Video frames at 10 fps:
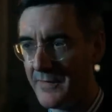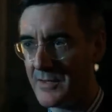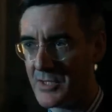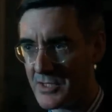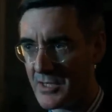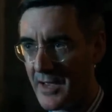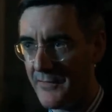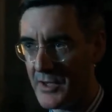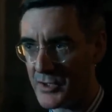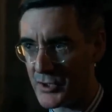this is a day
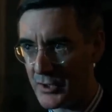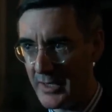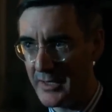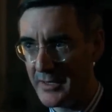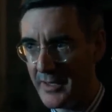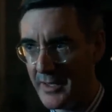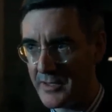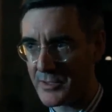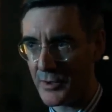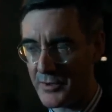of history
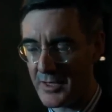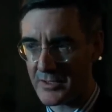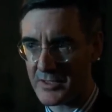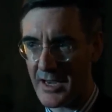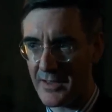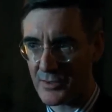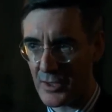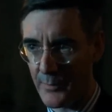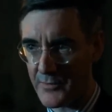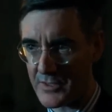is a good thing to say at the
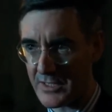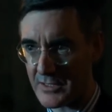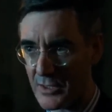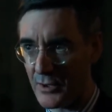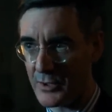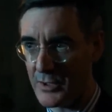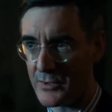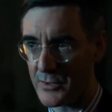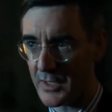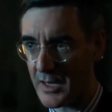top of the 6 o'clock
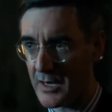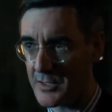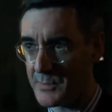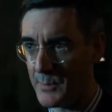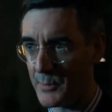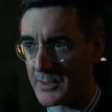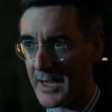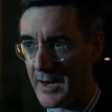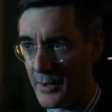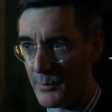news to encourage people to
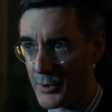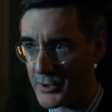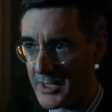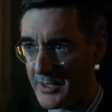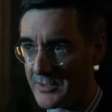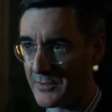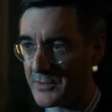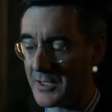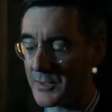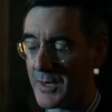carry on watching until
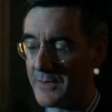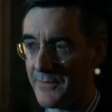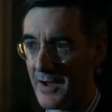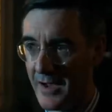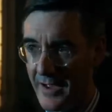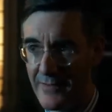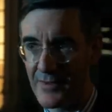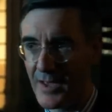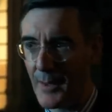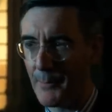6:25.
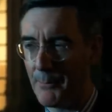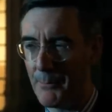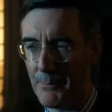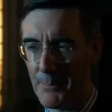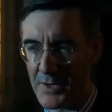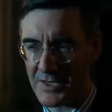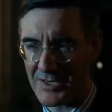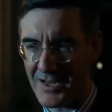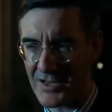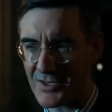But
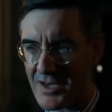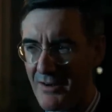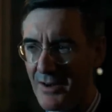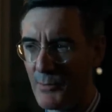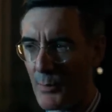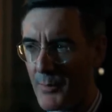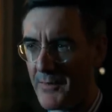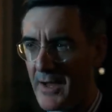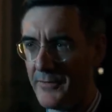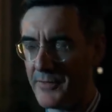isn't necessarily more
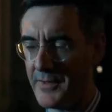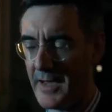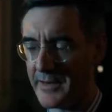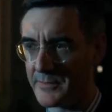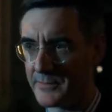profound than that.